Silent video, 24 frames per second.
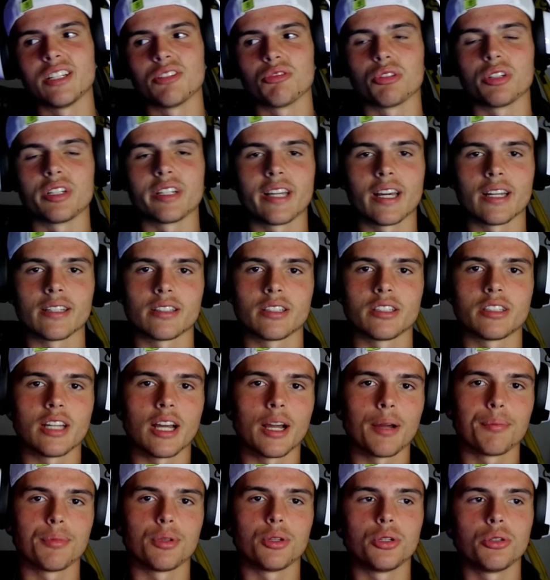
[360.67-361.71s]
he didn't really get the
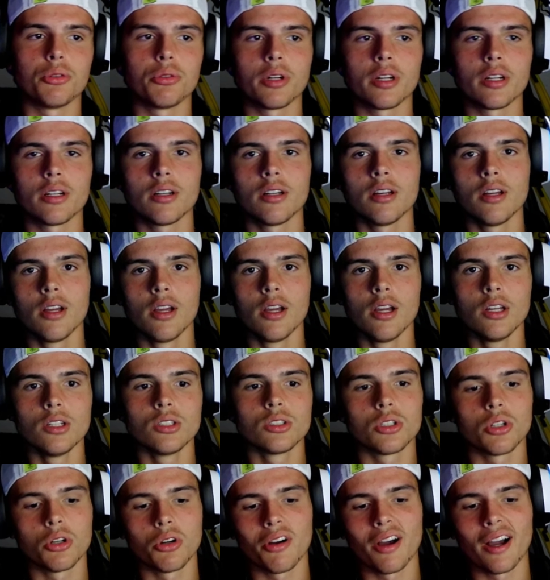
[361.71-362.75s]
time to do it.
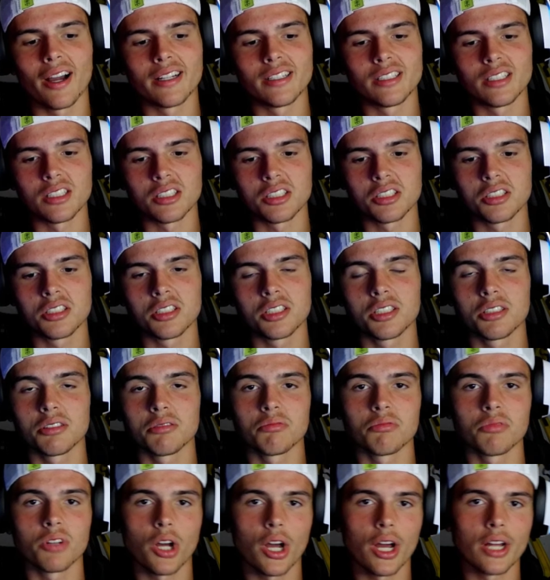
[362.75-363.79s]
So I
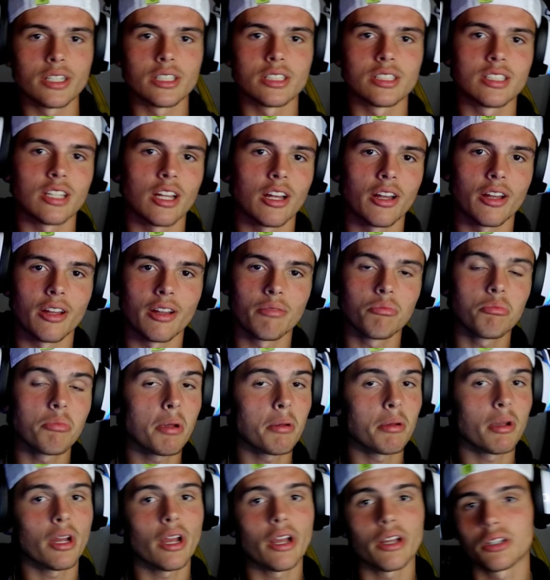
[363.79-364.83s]
just I just
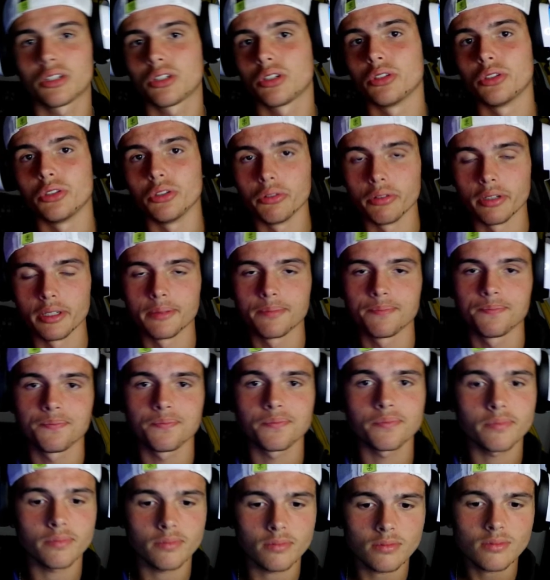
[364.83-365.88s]
thought maybe I could do it.
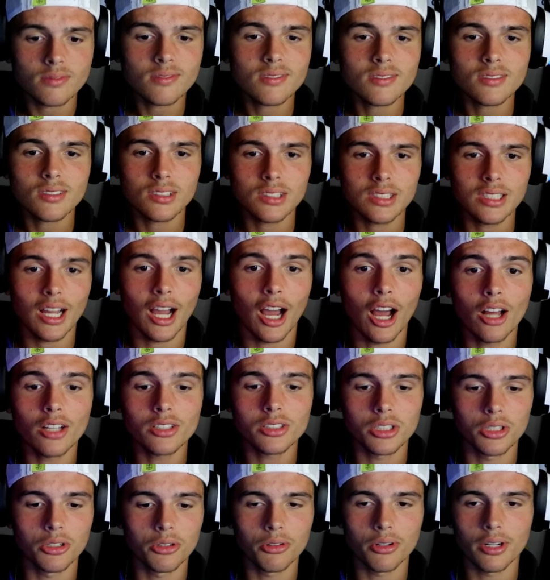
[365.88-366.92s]

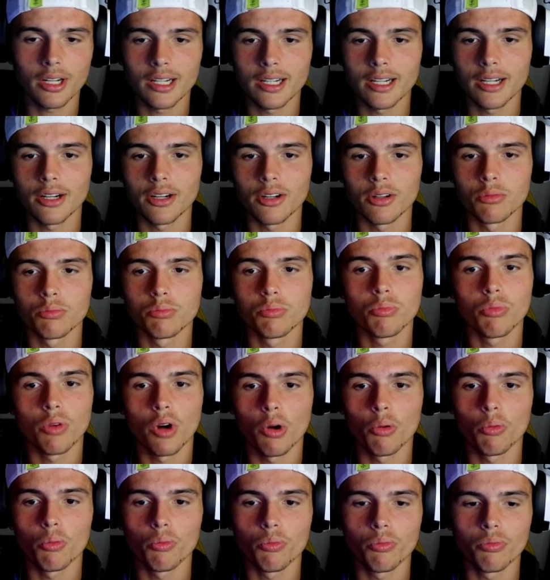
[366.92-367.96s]
Also, uh,
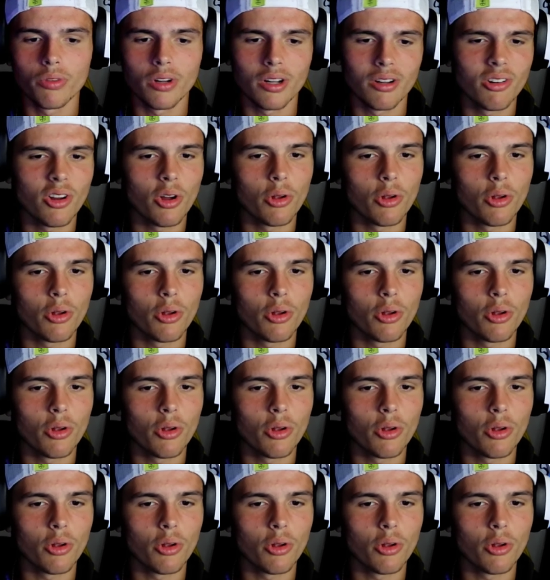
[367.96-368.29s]
oh,